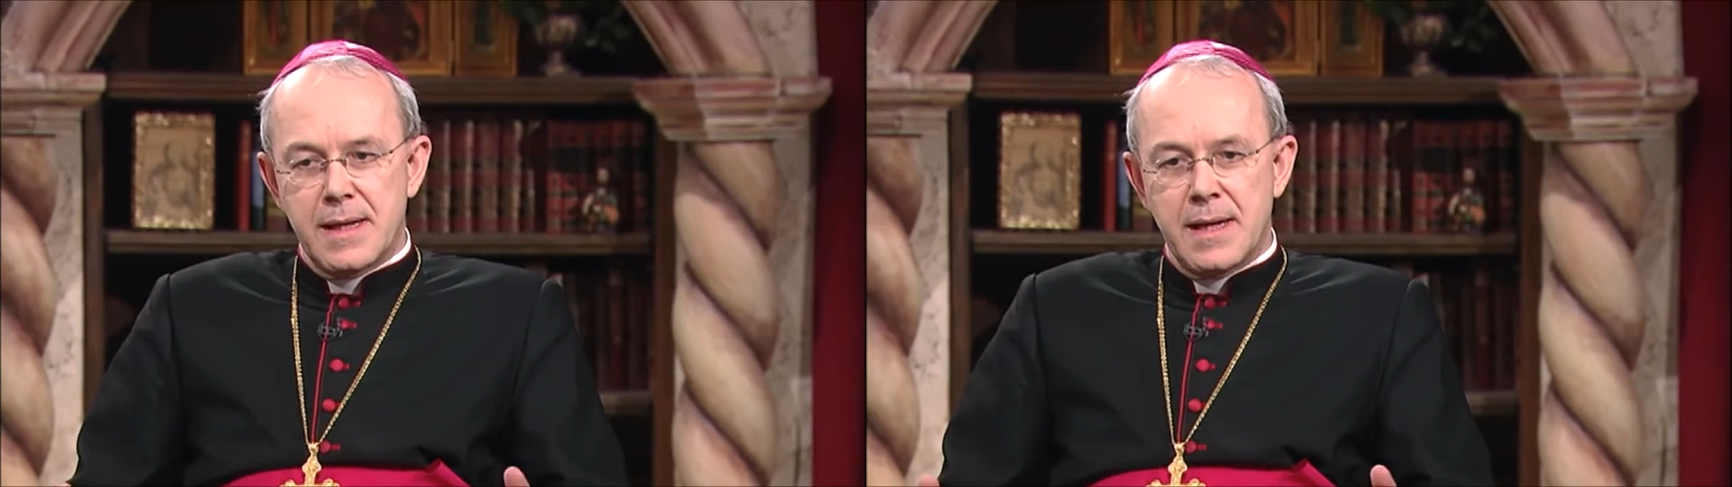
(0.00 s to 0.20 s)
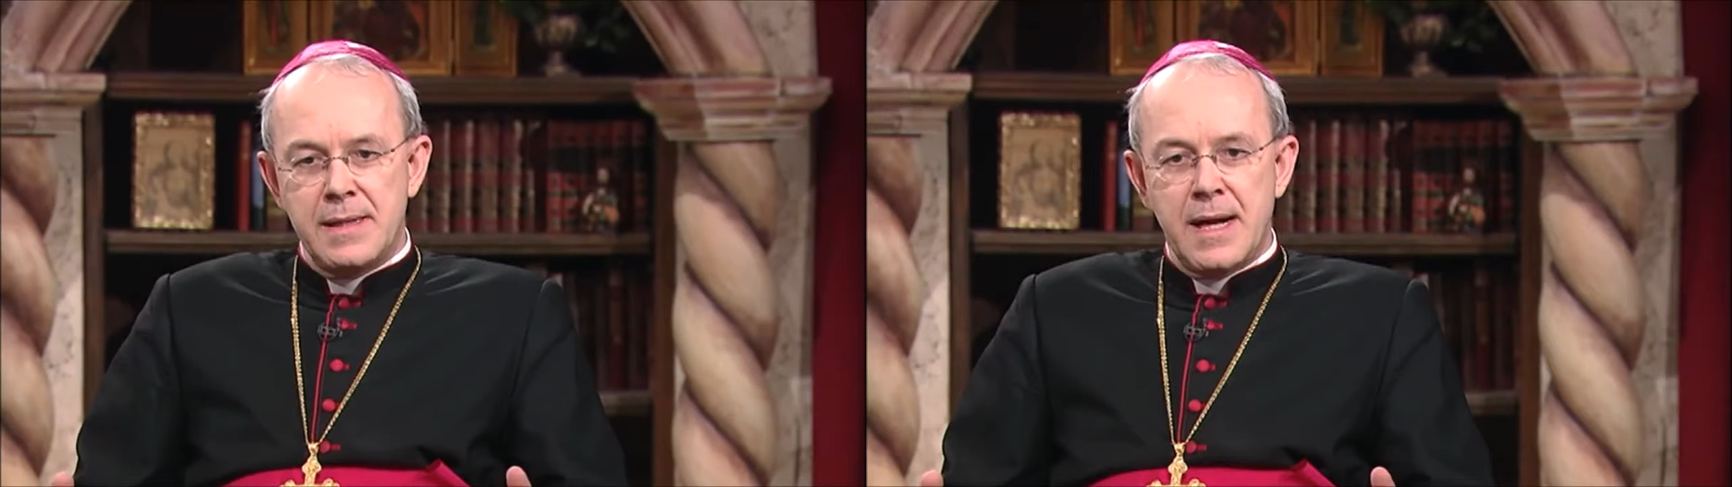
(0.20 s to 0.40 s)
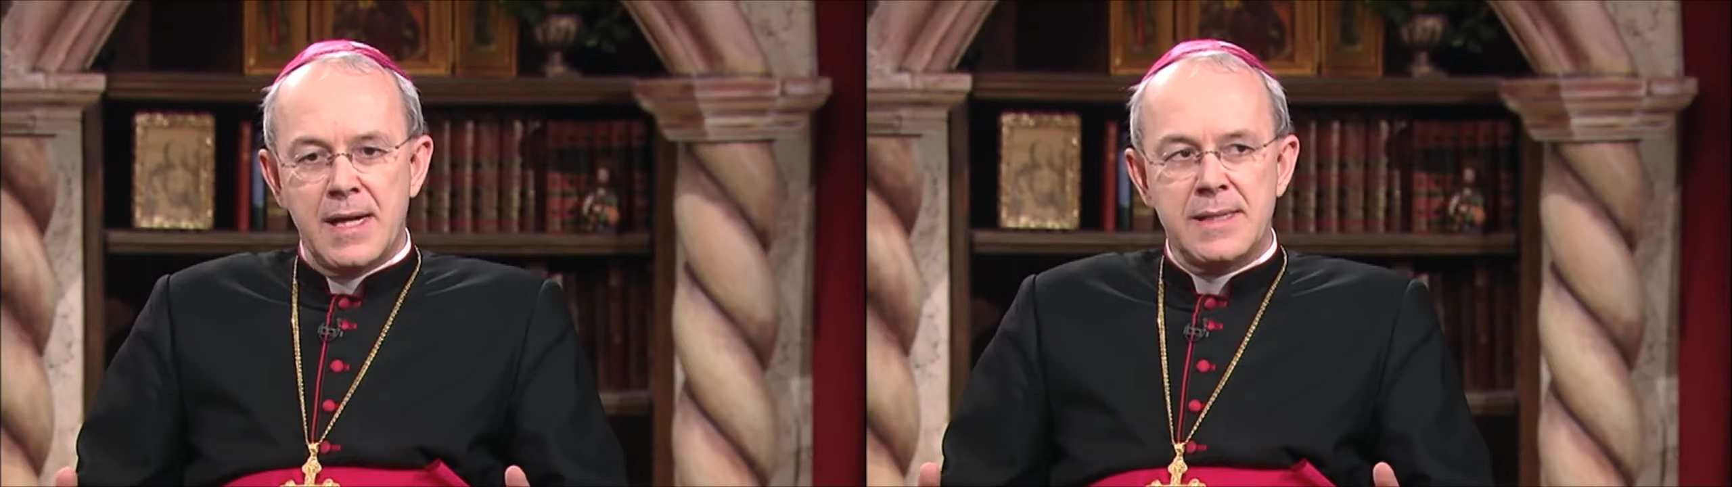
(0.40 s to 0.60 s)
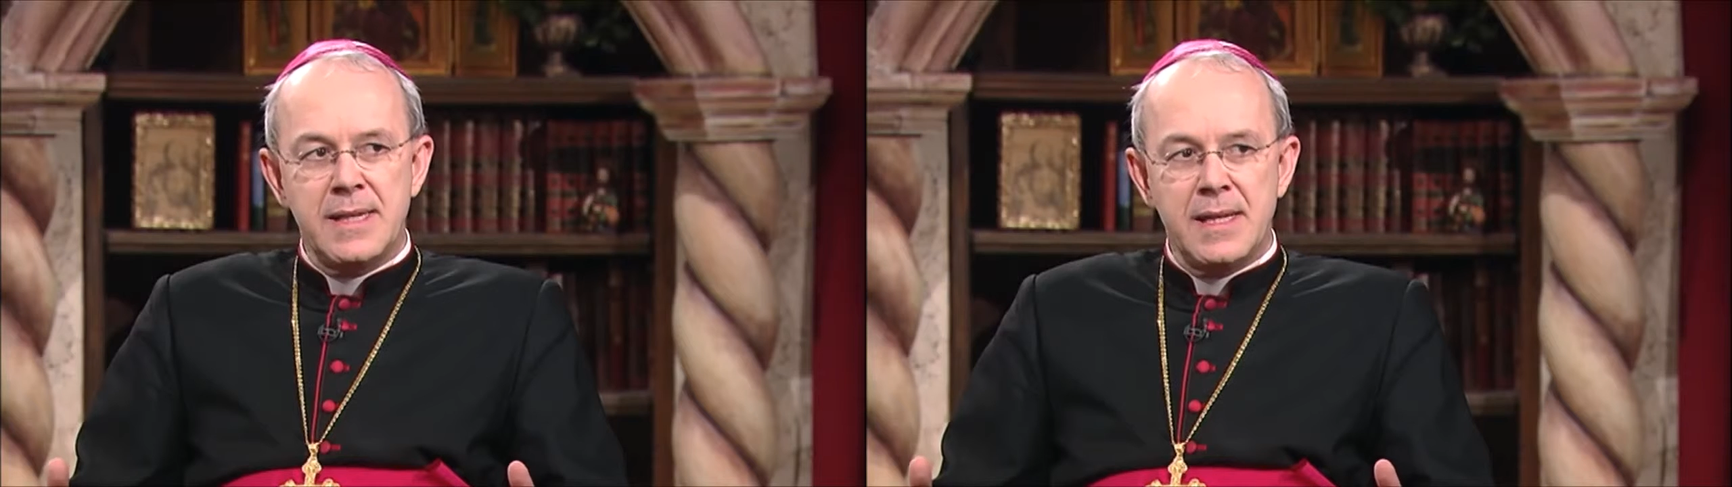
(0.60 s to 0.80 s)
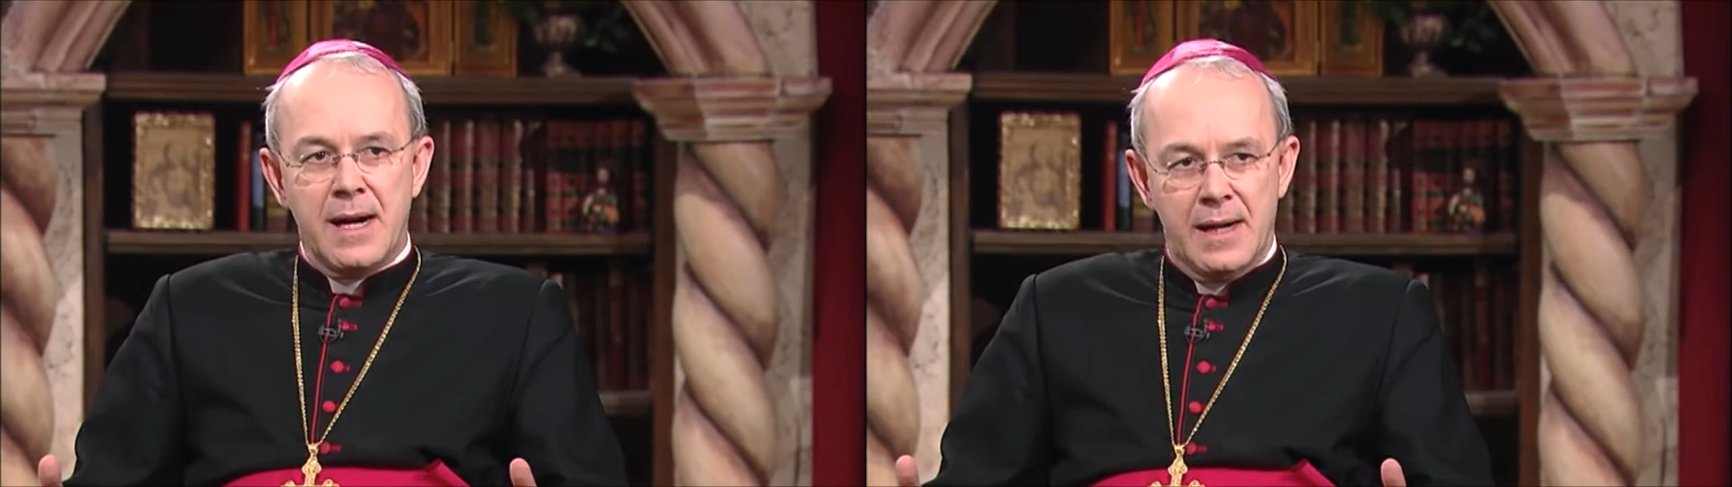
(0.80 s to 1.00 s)
an
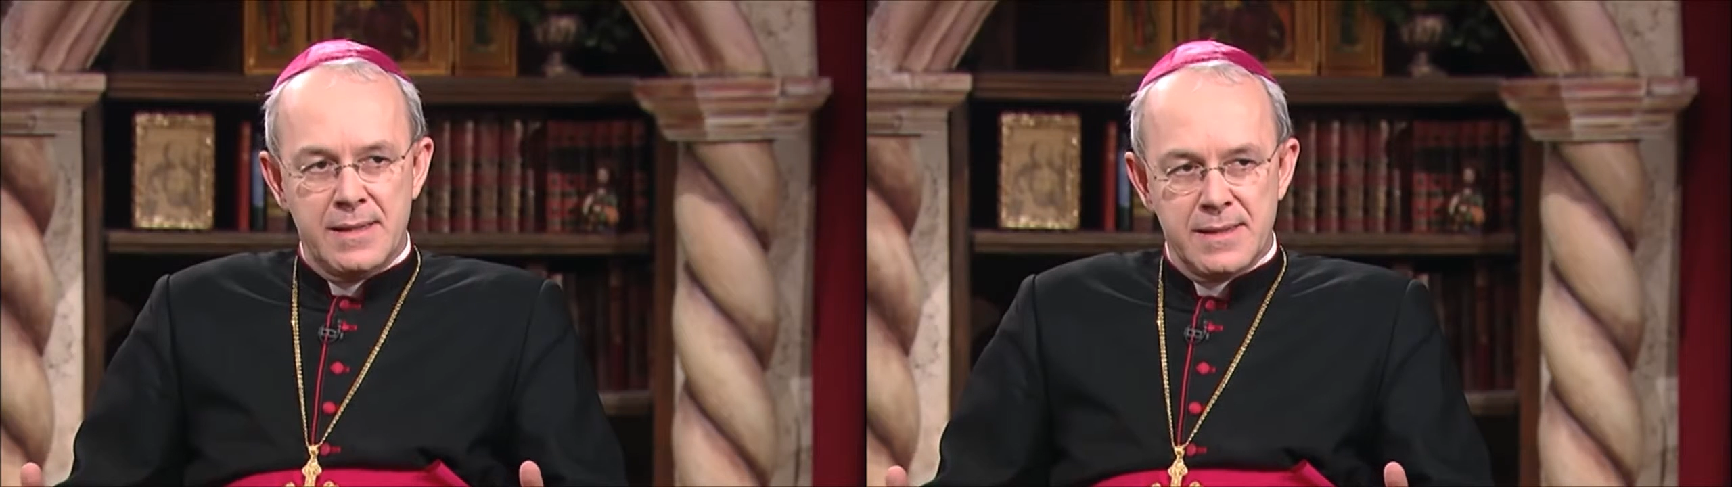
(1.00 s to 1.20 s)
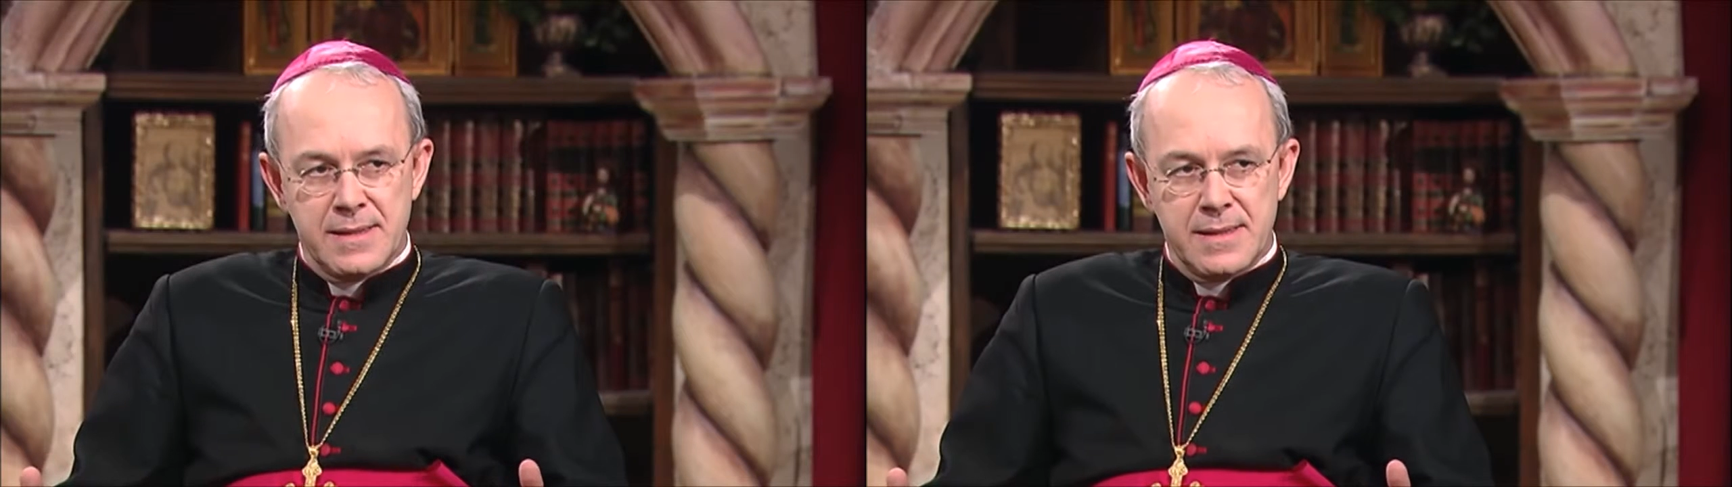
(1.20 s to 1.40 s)
idea